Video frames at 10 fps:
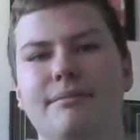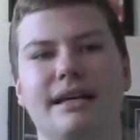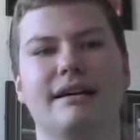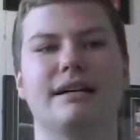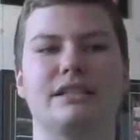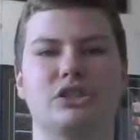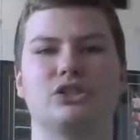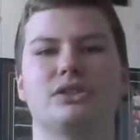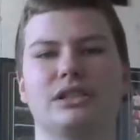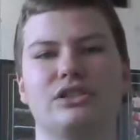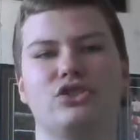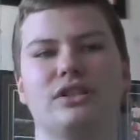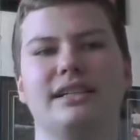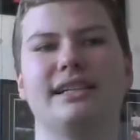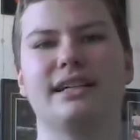yeah, I just
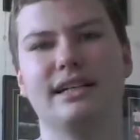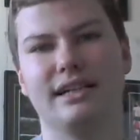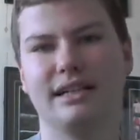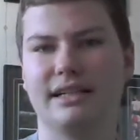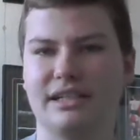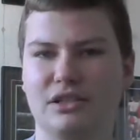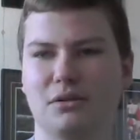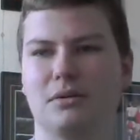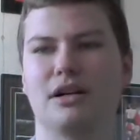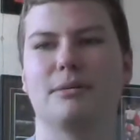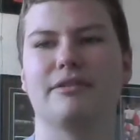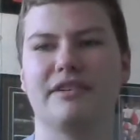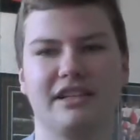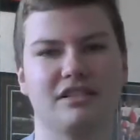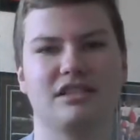literally need to work my
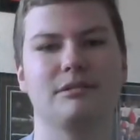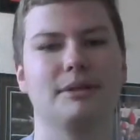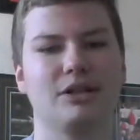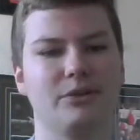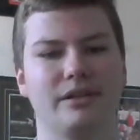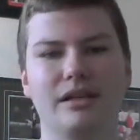fingers to the bone.